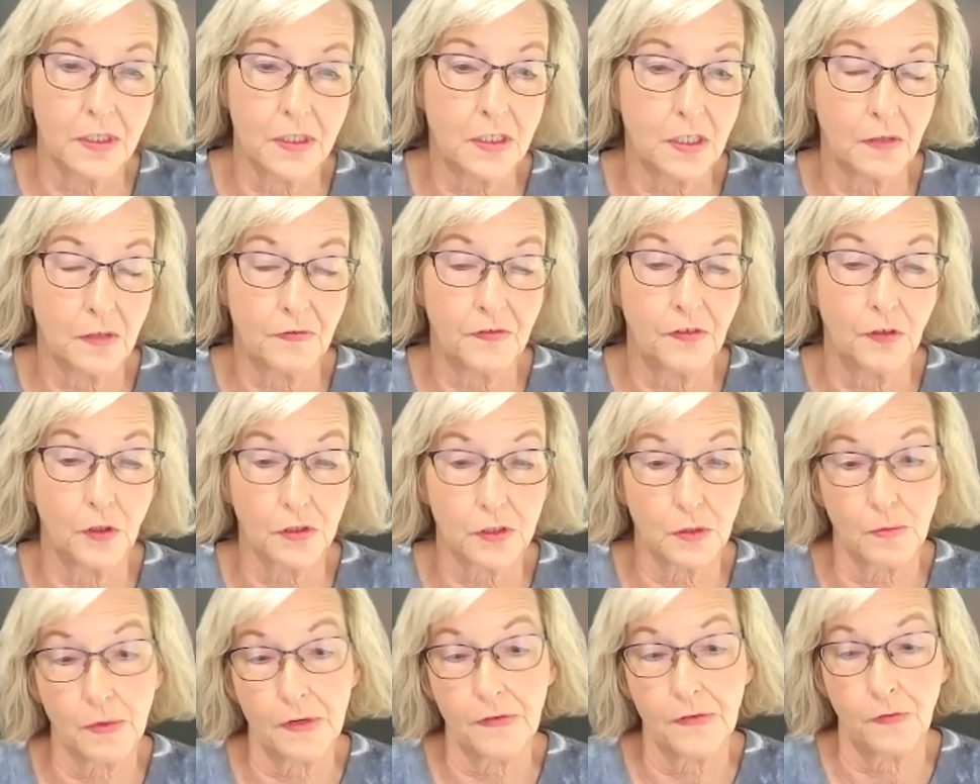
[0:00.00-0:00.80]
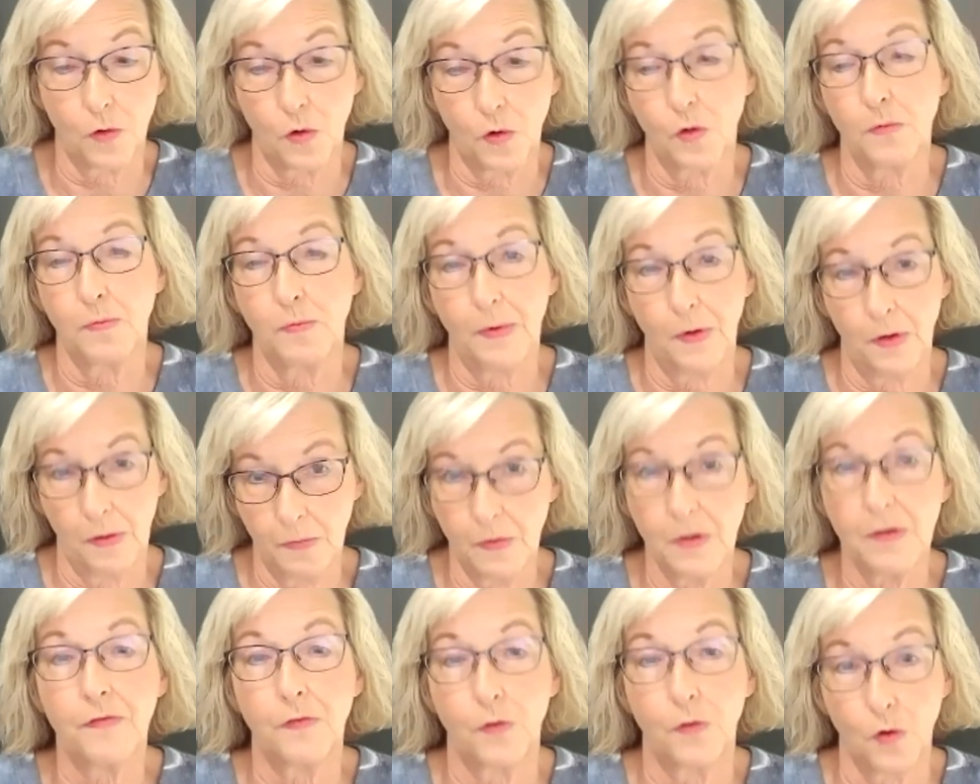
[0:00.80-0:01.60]
to build a
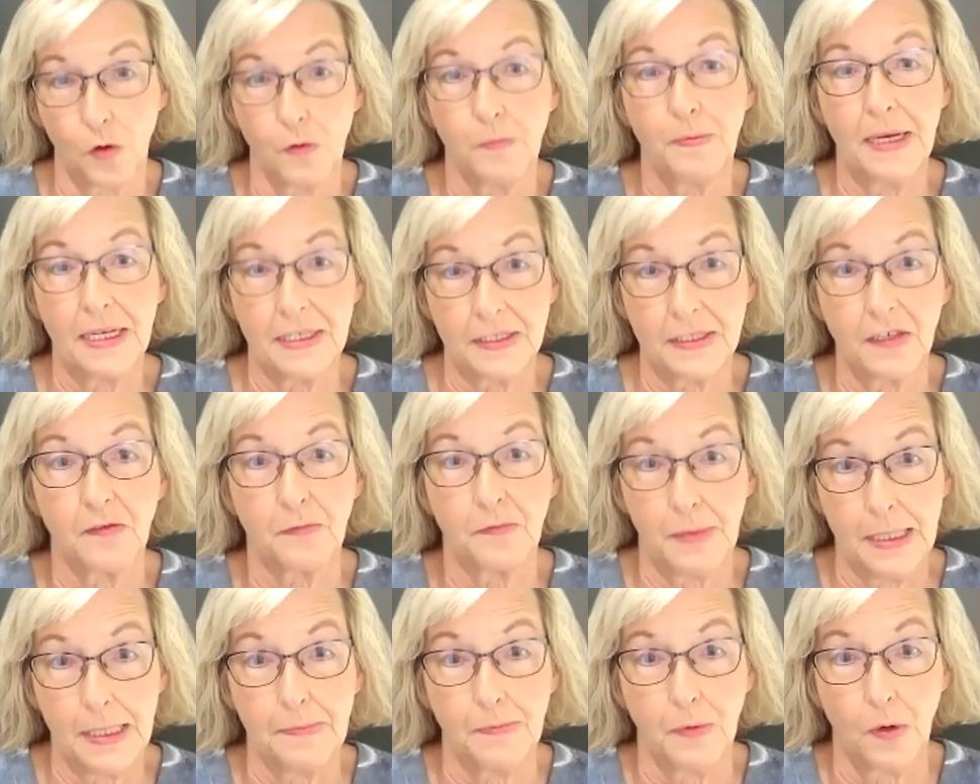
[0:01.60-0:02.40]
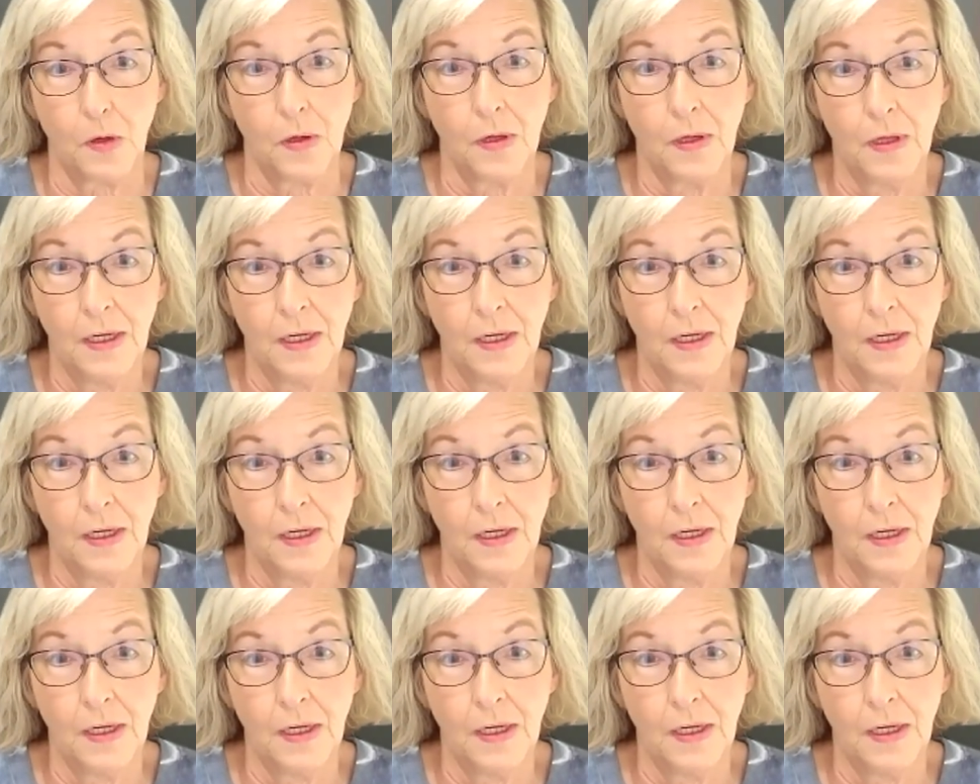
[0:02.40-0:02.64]
referral base of people.